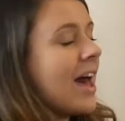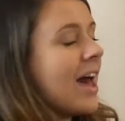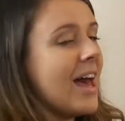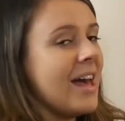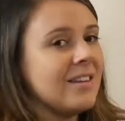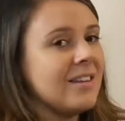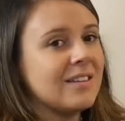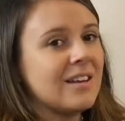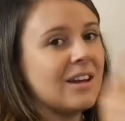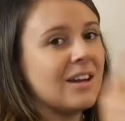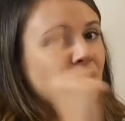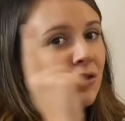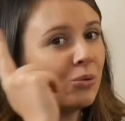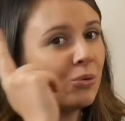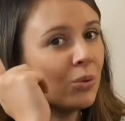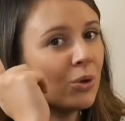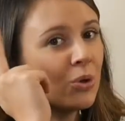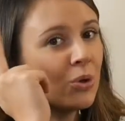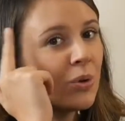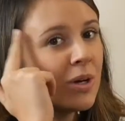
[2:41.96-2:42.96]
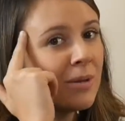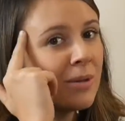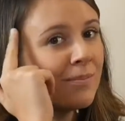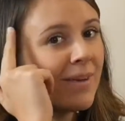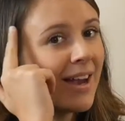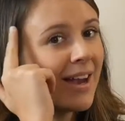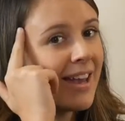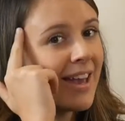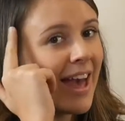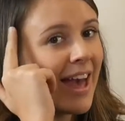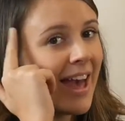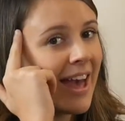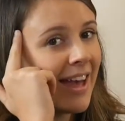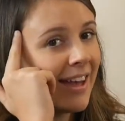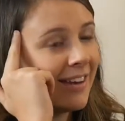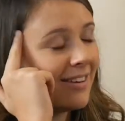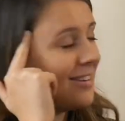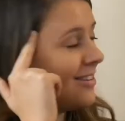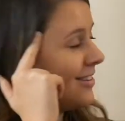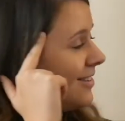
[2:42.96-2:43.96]
As I drew in my
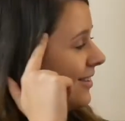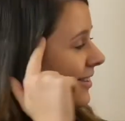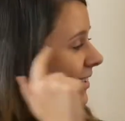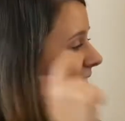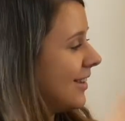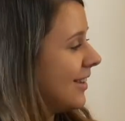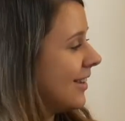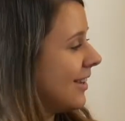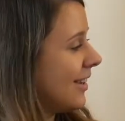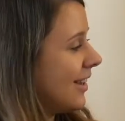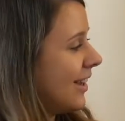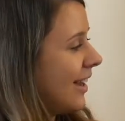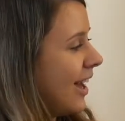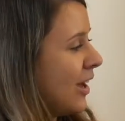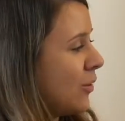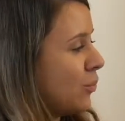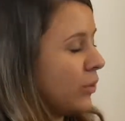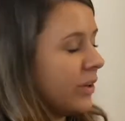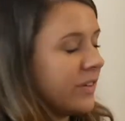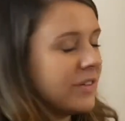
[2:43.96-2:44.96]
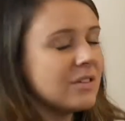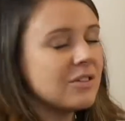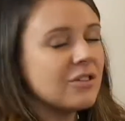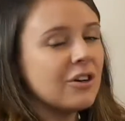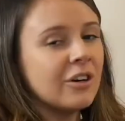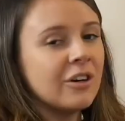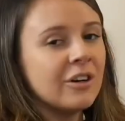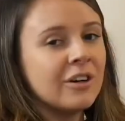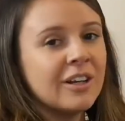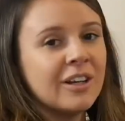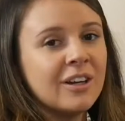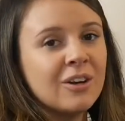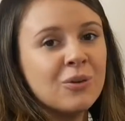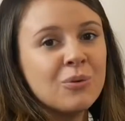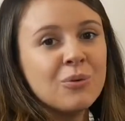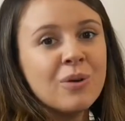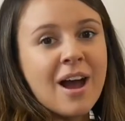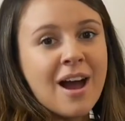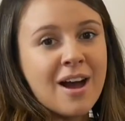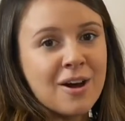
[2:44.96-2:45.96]
head and was turning
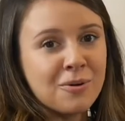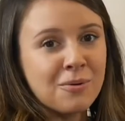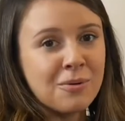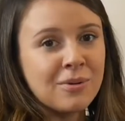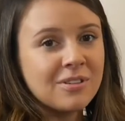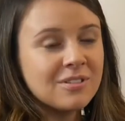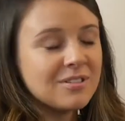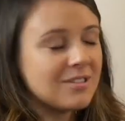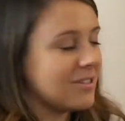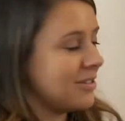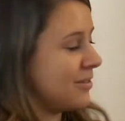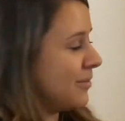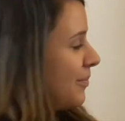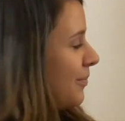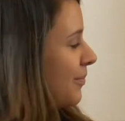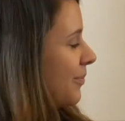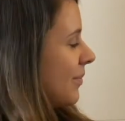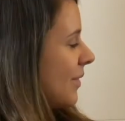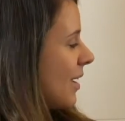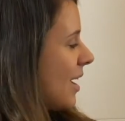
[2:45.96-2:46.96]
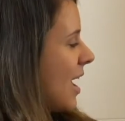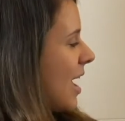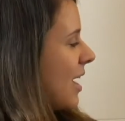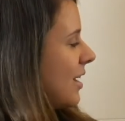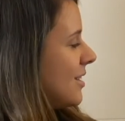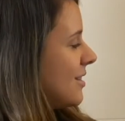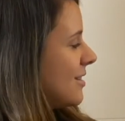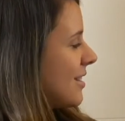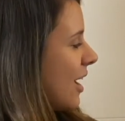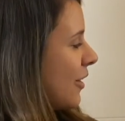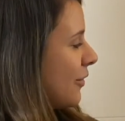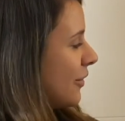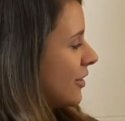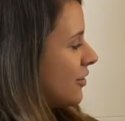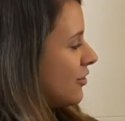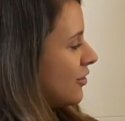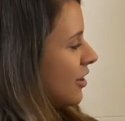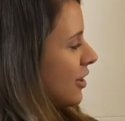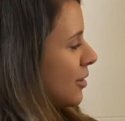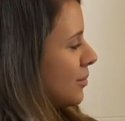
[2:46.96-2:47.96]
around, down
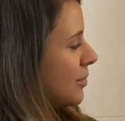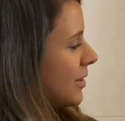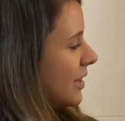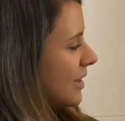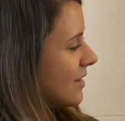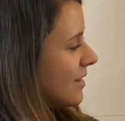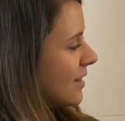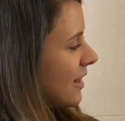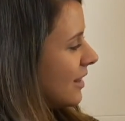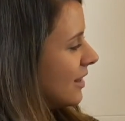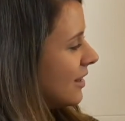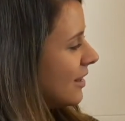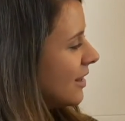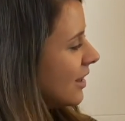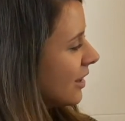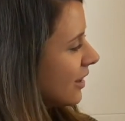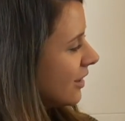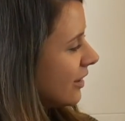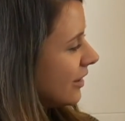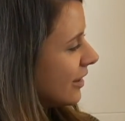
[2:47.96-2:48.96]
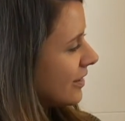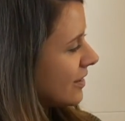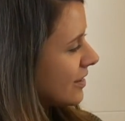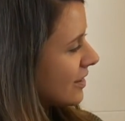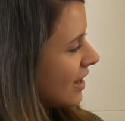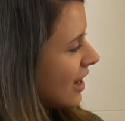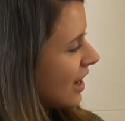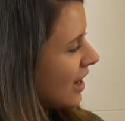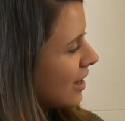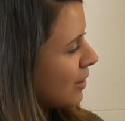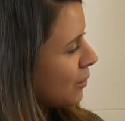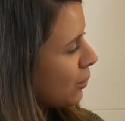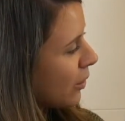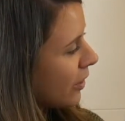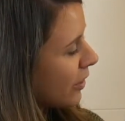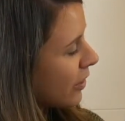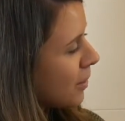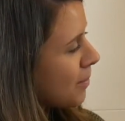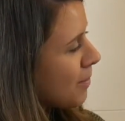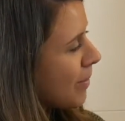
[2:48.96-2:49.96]
the chimney St. Nicholas came
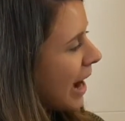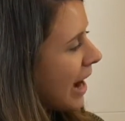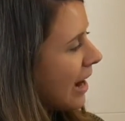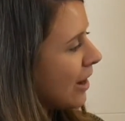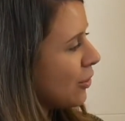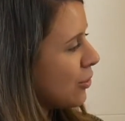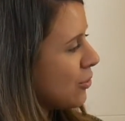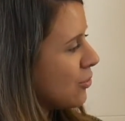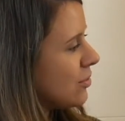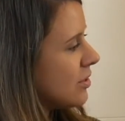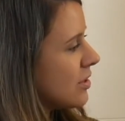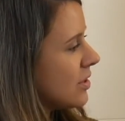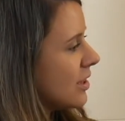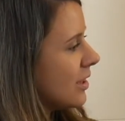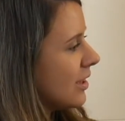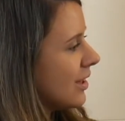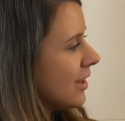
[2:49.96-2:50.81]
with a bound.